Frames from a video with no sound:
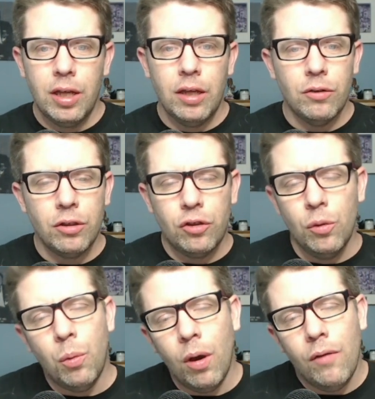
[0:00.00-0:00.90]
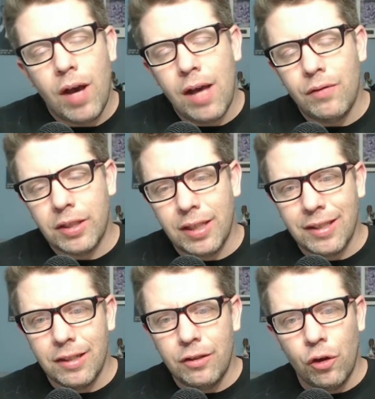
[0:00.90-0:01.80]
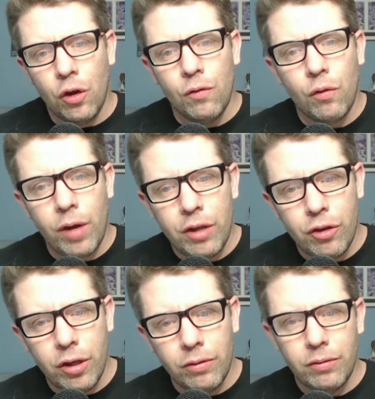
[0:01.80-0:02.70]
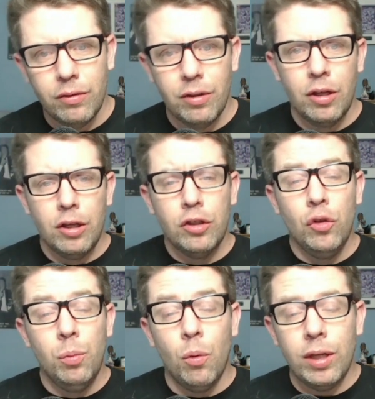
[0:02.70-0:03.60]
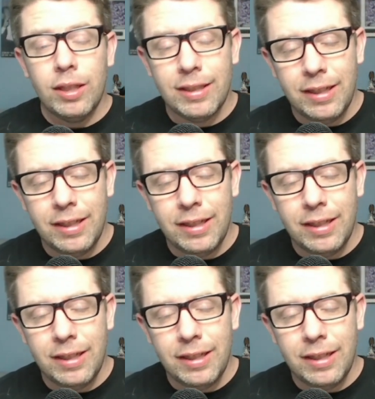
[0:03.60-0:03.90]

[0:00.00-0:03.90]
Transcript: He was a 2.5 assist to turnover ratio, 2.7